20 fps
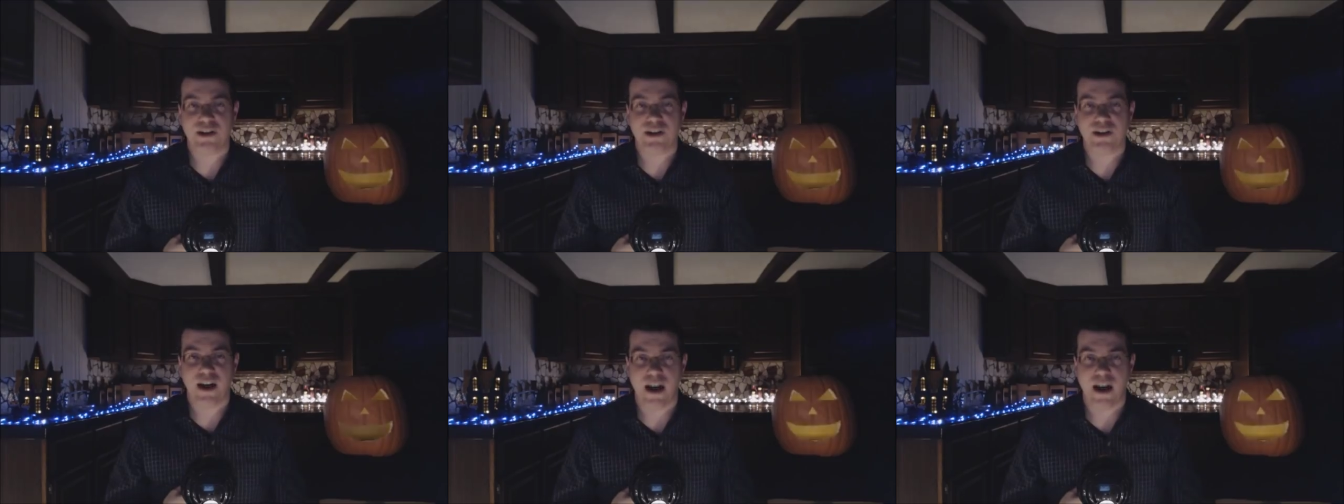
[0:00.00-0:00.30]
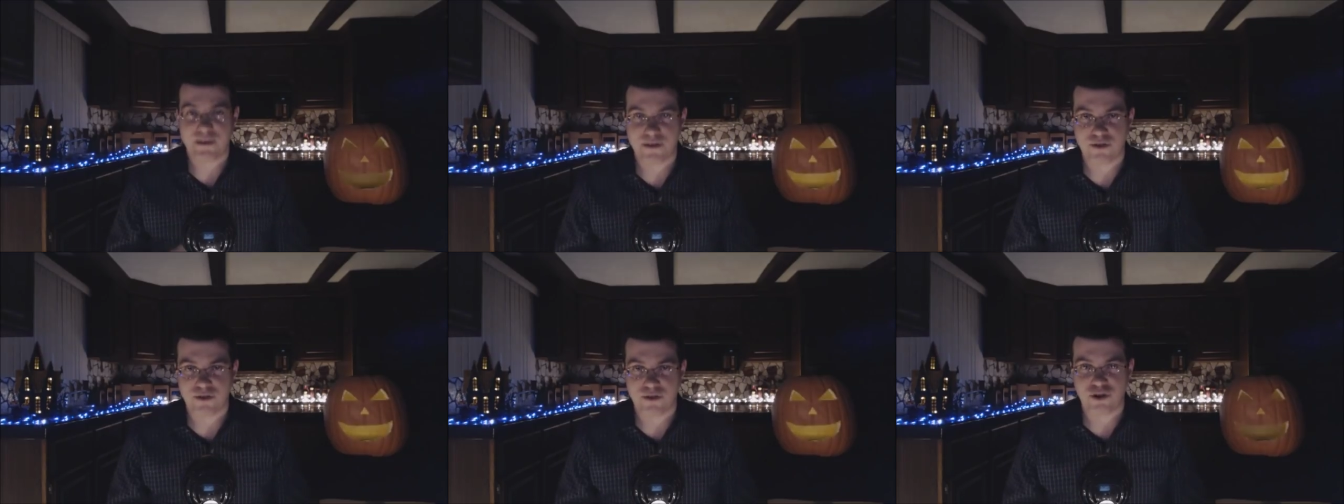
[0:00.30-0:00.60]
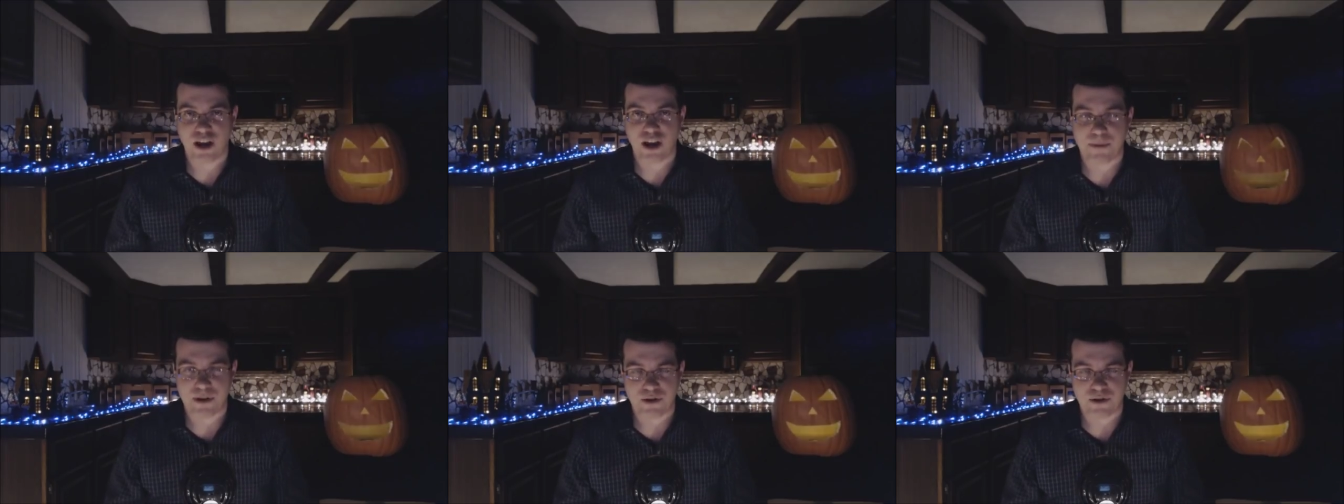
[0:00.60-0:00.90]
criticized
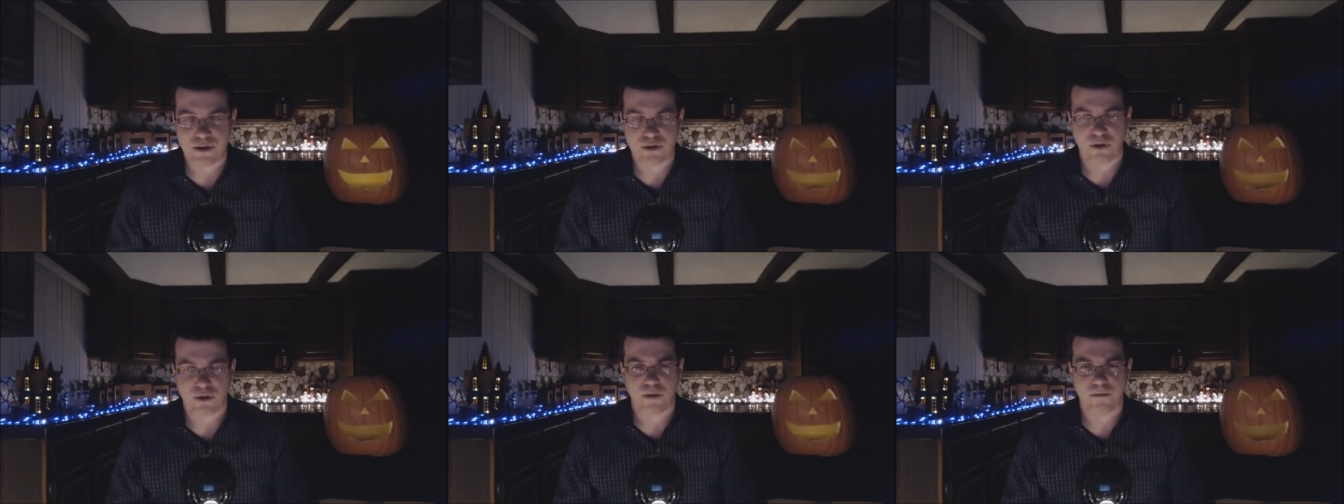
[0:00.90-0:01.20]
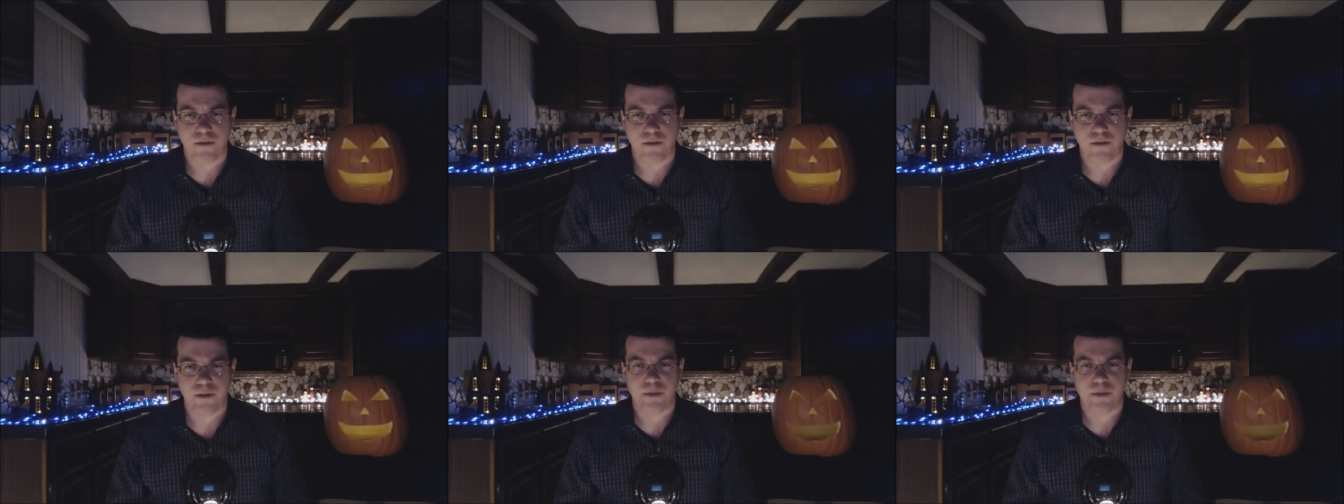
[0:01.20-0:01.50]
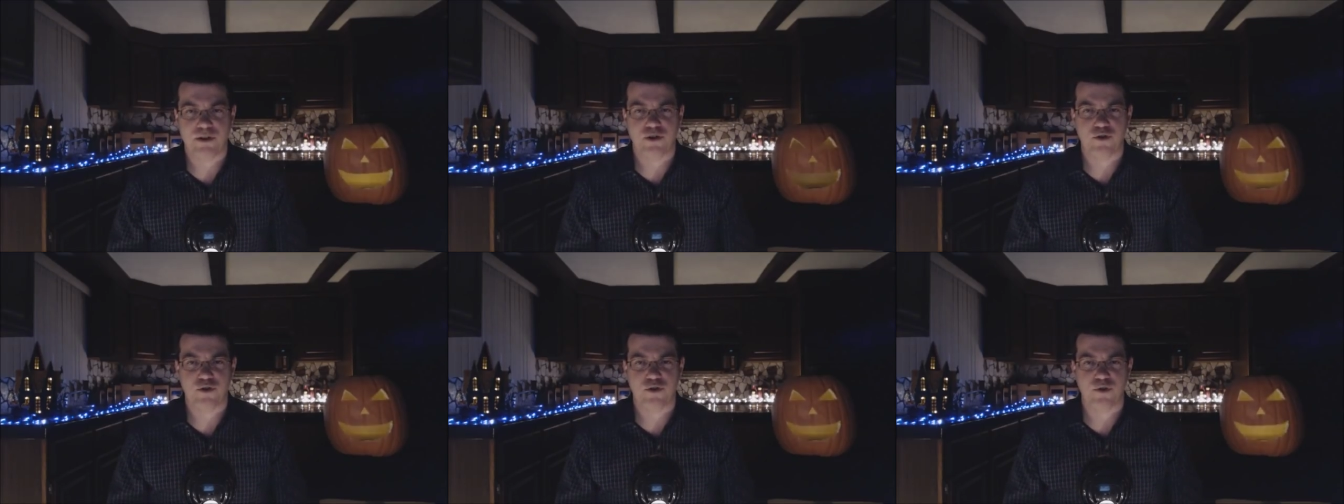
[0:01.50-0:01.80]
the Japanese horror
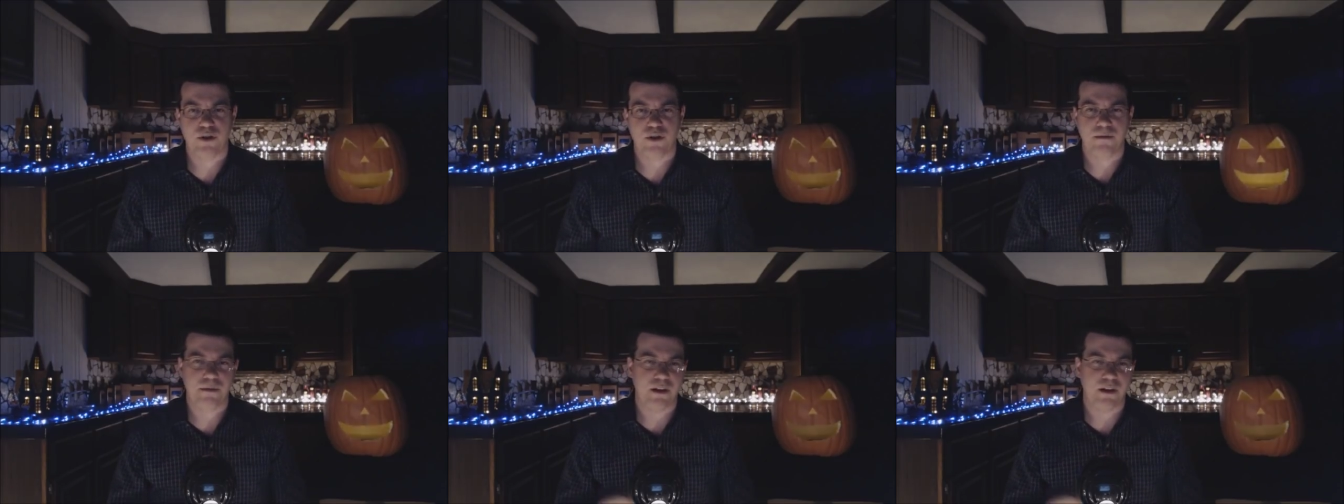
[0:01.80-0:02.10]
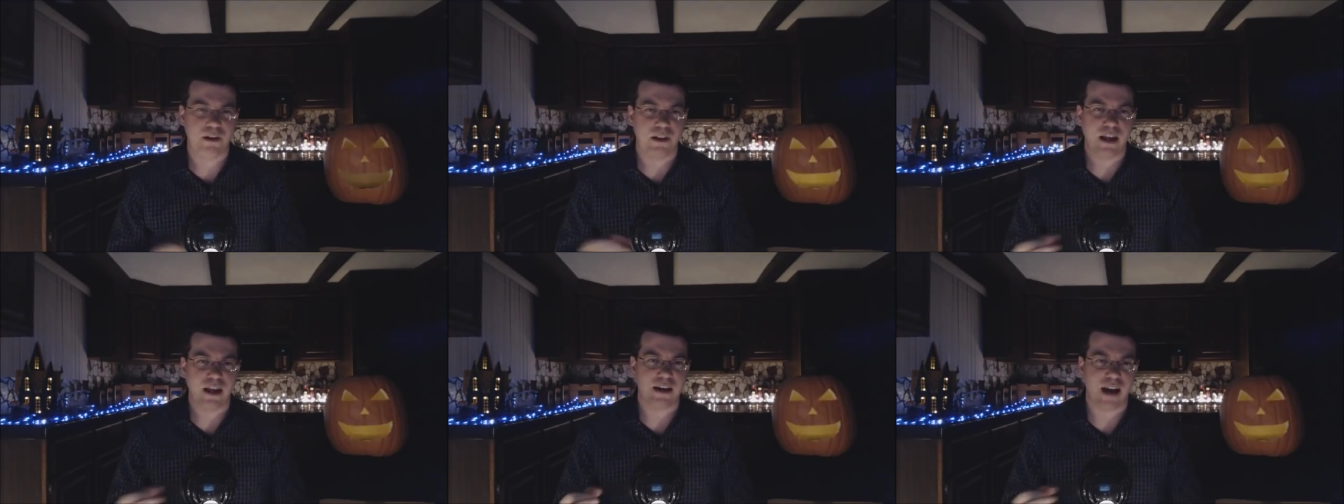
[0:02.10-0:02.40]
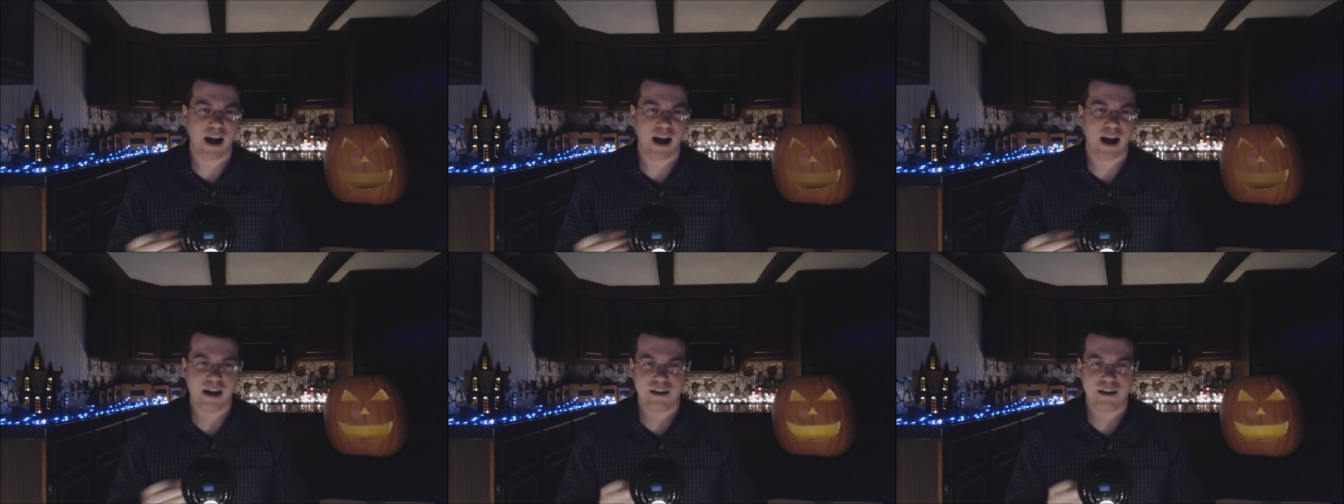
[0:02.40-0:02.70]
film industry from the
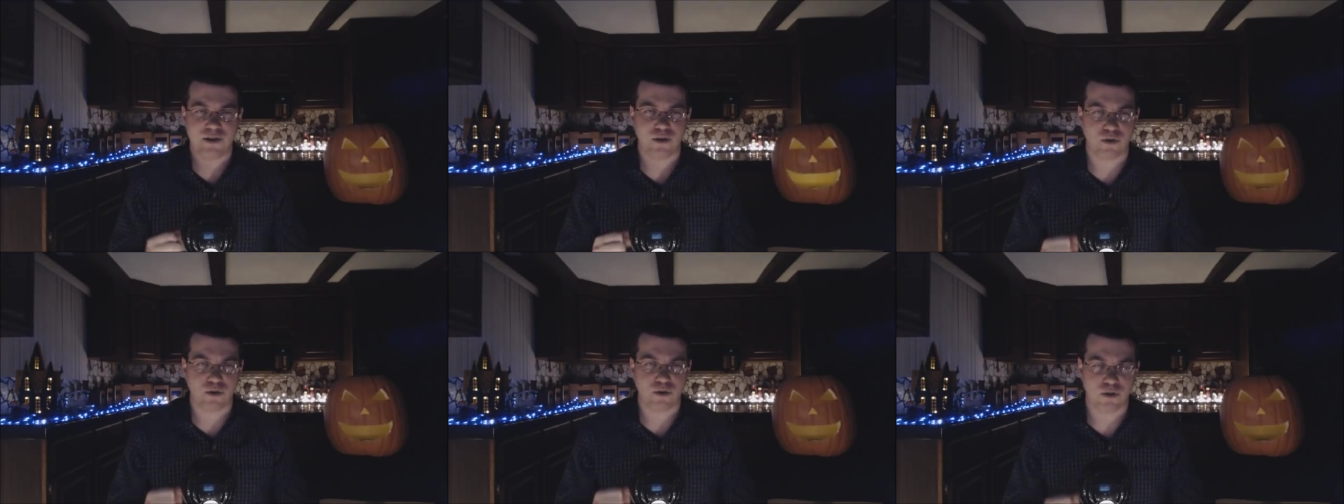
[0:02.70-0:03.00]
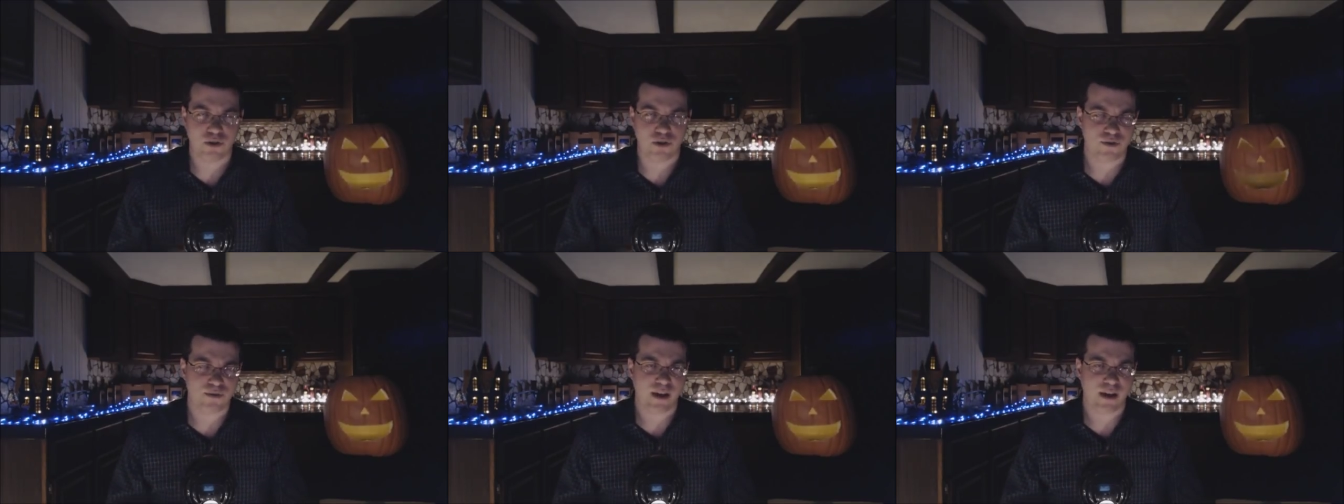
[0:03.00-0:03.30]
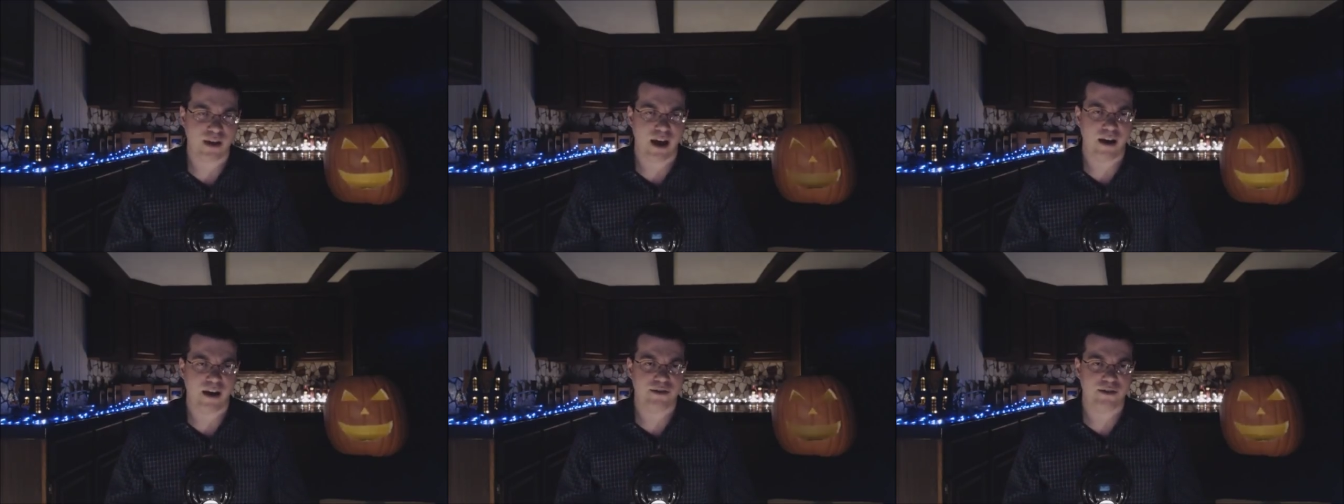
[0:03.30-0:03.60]
late nineties and early
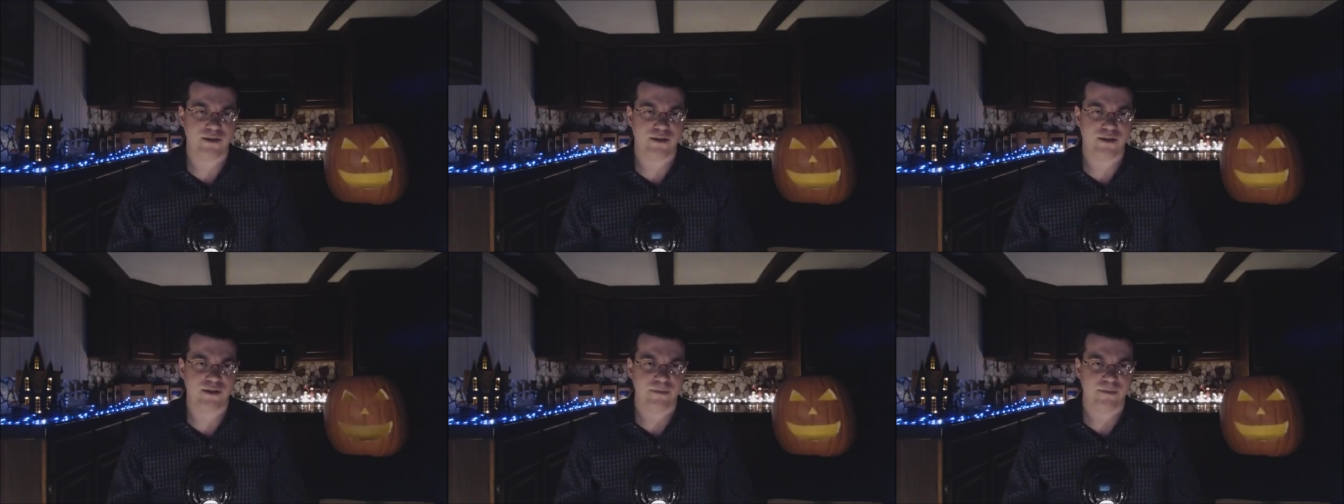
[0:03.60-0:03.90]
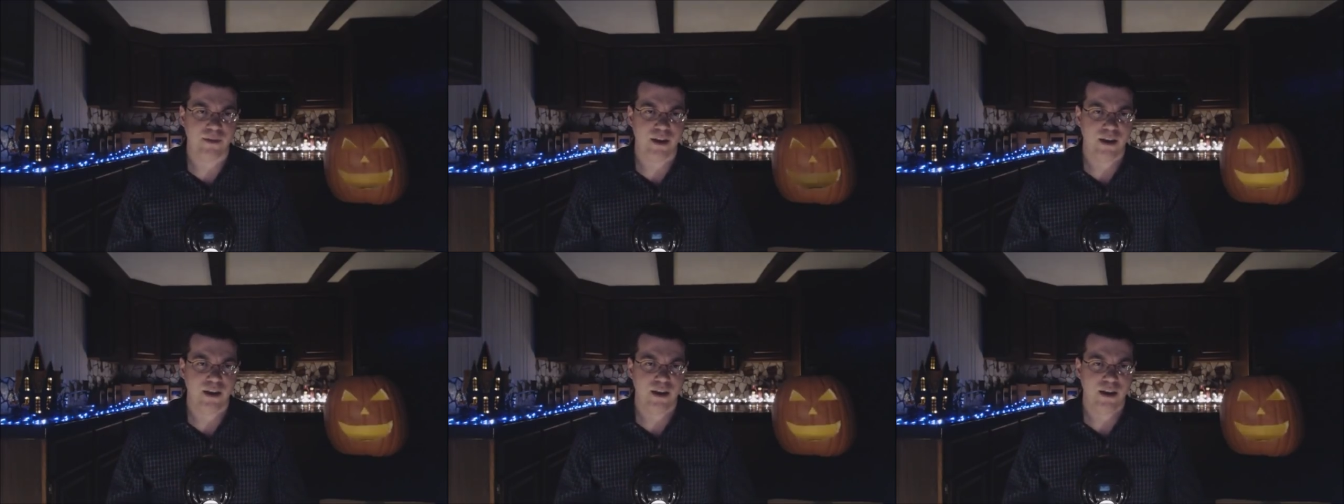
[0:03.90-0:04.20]
two thousands.